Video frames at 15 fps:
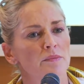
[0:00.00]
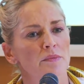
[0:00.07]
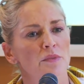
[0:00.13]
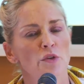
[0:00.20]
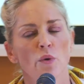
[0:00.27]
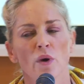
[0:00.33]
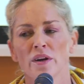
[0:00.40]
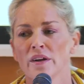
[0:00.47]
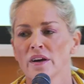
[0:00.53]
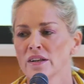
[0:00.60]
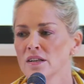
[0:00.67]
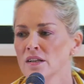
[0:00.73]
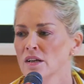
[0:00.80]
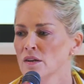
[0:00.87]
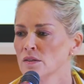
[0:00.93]
you are not
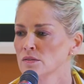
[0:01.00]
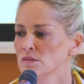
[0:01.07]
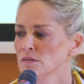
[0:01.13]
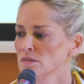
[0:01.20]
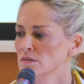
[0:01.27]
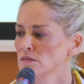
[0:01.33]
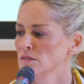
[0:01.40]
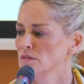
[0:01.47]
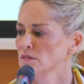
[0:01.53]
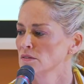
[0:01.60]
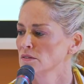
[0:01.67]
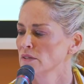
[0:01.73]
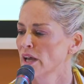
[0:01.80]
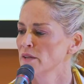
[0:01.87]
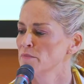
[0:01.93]
alone,
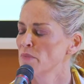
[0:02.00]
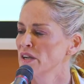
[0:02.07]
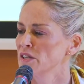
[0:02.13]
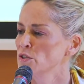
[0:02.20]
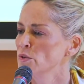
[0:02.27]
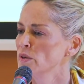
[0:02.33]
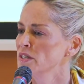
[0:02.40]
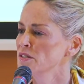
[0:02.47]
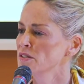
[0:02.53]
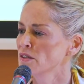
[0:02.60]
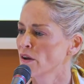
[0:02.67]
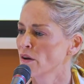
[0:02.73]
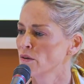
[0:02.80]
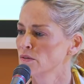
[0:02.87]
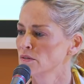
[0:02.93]
and by doing
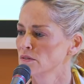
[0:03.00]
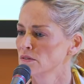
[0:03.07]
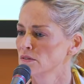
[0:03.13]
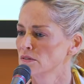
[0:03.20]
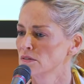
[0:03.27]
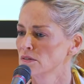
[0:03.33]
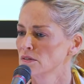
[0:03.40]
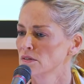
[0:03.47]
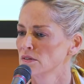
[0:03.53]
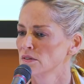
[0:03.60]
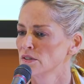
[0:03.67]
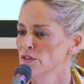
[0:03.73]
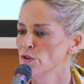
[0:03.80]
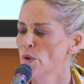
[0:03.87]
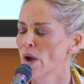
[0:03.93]
so,
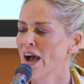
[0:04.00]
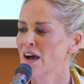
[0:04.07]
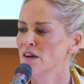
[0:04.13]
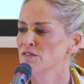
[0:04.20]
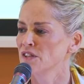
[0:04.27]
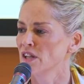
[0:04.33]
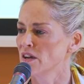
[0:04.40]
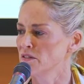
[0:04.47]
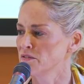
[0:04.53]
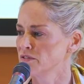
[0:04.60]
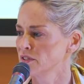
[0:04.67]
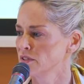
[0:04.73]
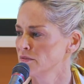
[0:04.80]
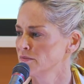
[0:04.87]
you have love.